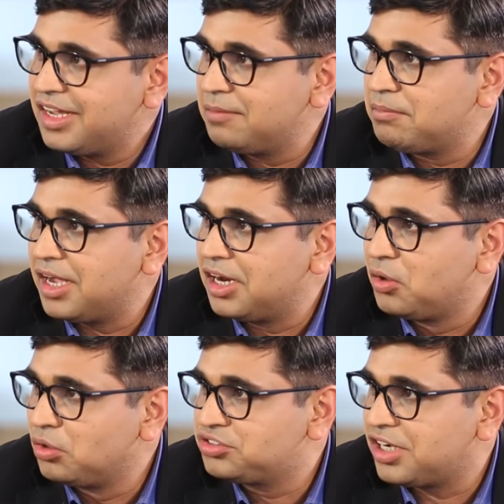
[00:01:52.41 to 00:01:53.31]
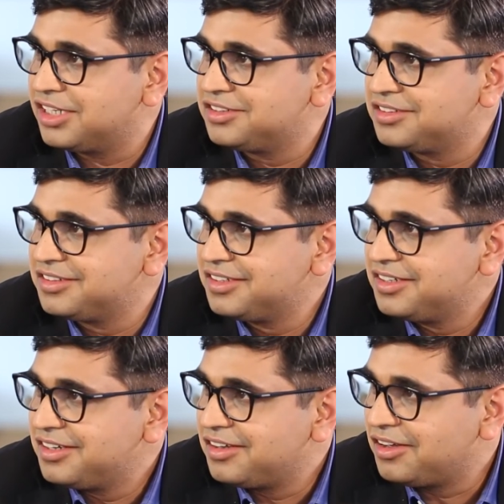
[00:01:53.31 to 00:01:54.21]
and buy a low charge
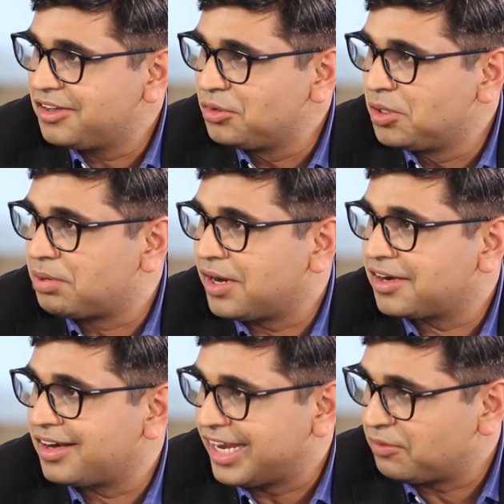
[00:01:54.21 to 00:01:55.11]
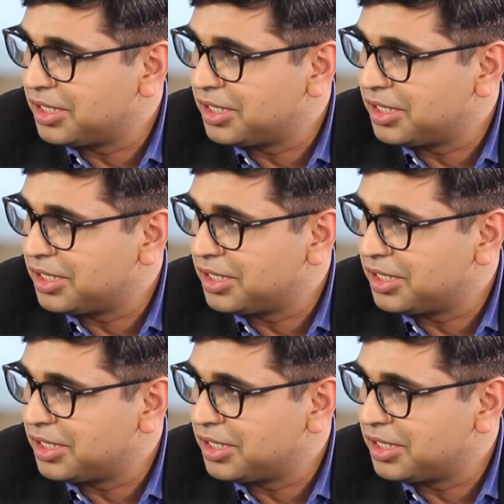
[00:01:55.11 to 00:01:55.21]
ULIP product like